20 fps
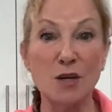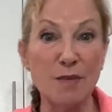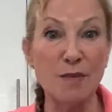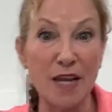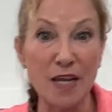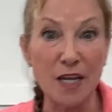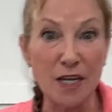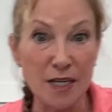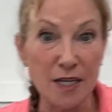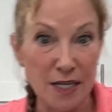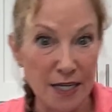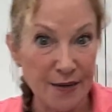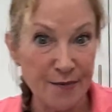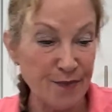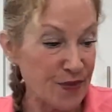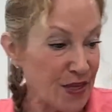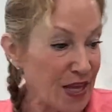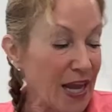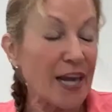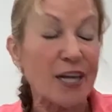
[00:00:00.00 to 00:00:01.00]
to make it
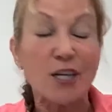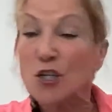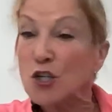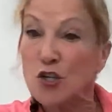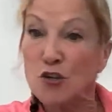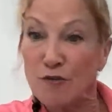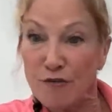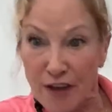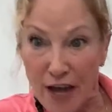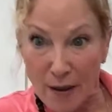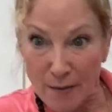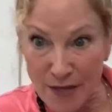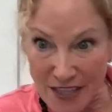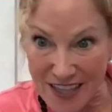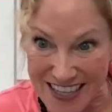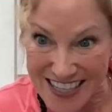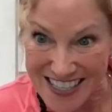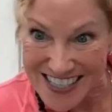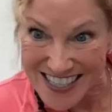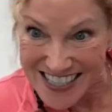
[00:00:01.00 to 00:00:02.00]
extra
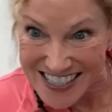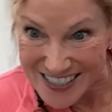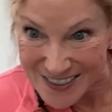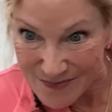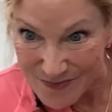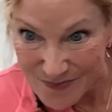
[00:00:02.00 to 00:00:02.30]
fabulous.